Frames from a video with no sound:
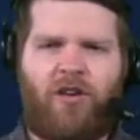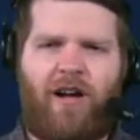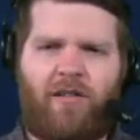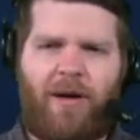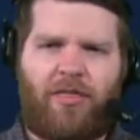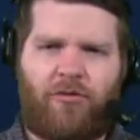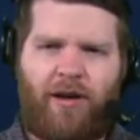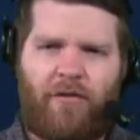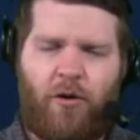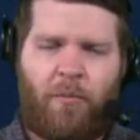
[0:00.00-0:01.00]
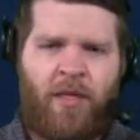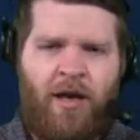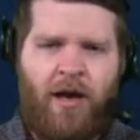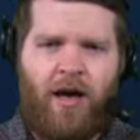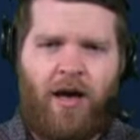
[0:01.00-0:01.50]
talked about 3 of them.
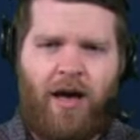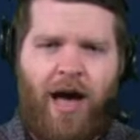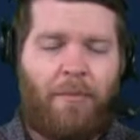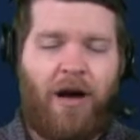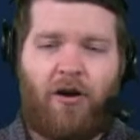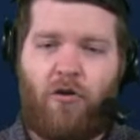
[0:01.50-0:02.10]
I'm not